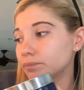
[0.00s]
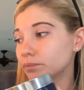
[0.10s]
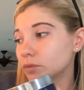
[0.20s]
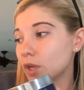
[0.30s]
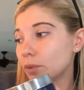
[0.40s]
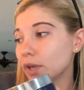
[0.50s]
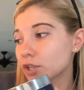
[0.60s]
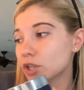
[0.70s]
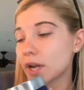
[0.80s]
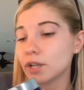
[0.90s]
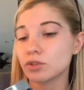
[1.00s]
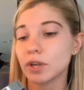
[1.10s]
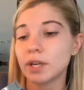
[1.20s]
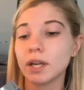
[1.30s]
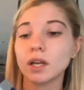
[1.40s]
double action
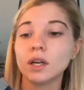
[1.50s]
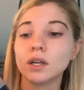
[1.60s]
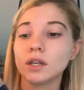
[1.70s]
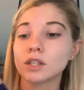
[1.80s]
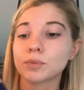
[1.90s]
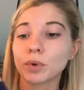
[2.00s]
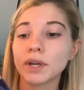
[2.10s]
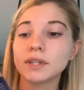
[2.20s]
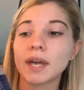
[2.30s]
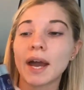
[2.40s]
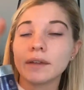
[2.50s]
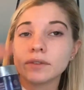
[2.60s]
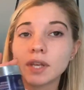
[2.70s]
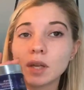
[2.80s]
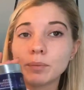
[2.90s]
hydrating, sprayed that,
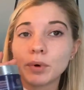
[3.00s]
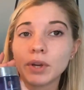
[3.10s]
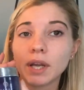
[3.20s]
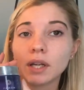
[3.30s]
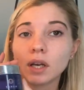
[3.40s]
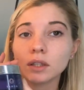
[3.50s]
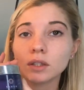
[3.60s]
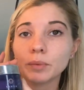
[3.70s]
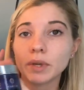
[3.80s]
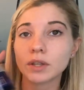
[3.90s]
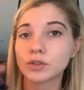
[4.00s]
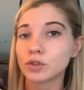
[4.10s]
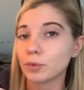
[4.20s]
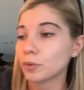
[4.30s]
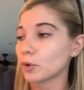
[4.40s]
then put in a little bit of the
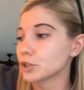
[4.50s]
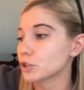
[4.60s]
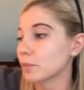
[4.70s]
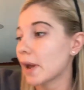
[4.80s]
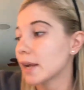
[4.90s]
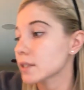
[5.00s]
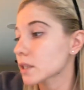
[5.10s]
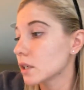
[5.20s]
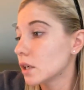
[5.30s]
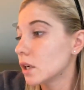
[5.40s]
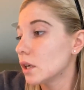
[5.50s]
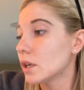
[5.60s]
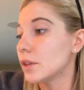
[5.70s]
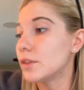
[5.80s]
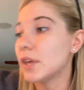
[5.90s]
super moisture mask.
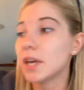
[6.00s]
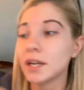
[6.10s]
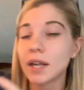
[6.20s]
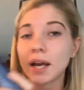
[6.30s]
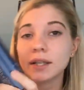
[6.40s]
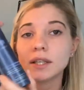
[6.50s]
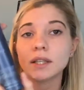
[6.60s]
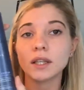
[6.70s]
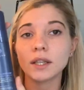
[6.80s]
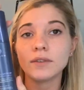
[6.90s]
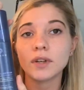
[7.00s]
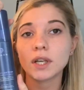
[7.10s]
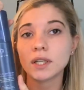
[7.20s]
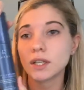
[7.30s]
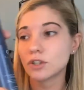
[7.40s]
Then I did the leave-in
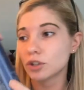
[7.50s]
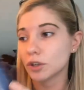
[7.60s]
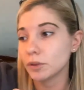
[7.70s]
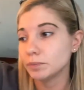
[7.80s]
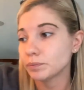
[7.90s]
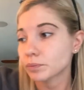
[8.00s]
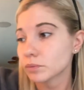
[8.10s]
conditioner.